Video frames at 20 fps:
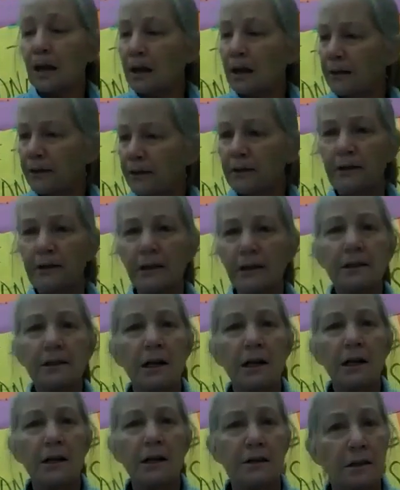I think that's
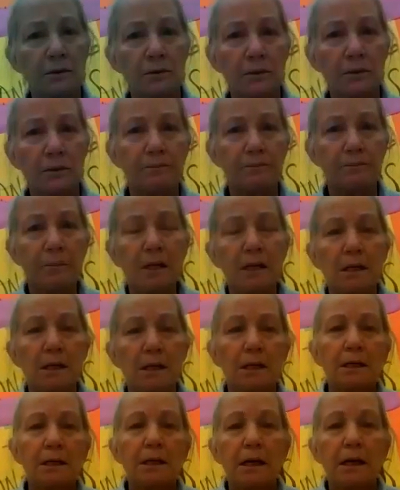it on this one.
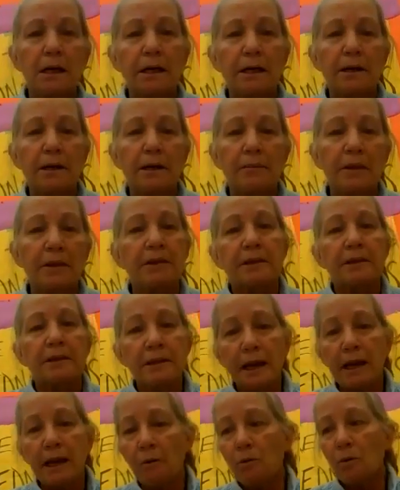The
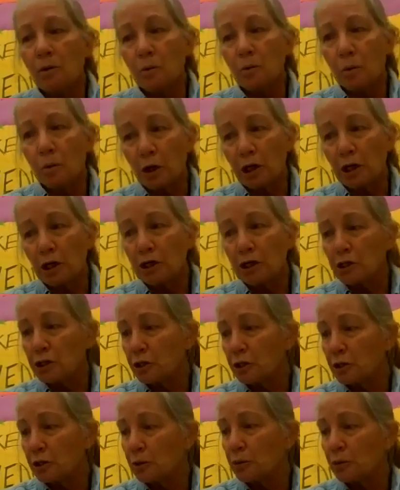second one we're going to
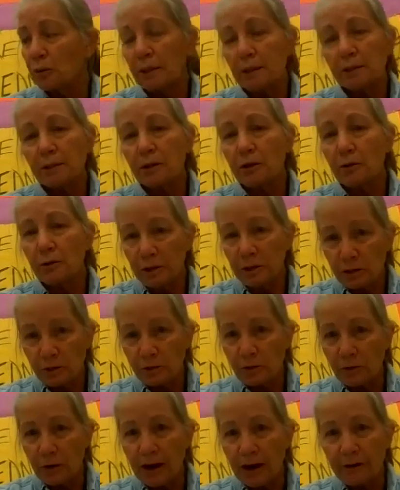do is a crystal
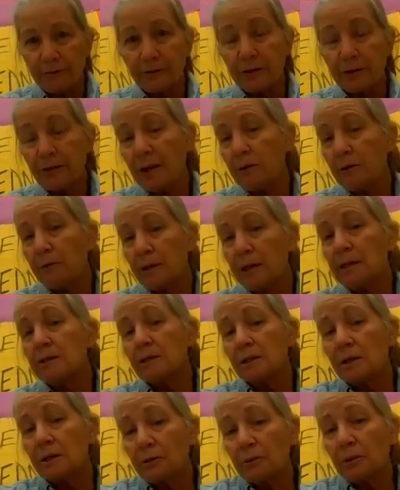craft, and that one is
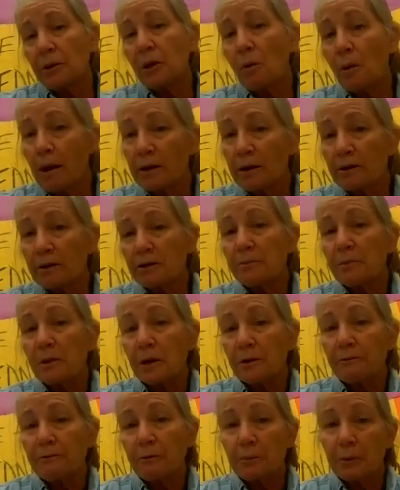going to require some
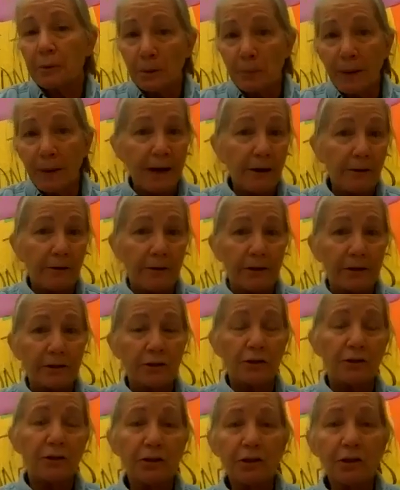help from your parents,
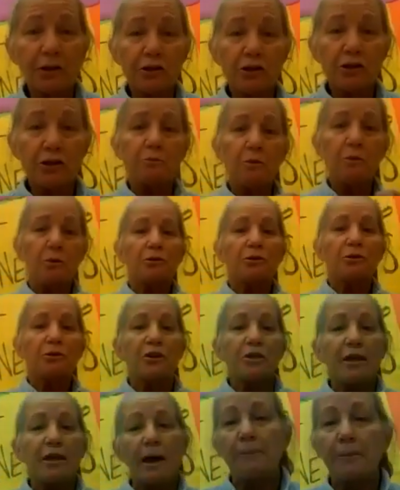and you're going to do most
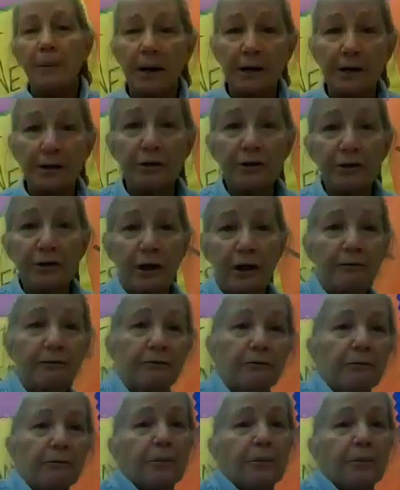of that by yourself.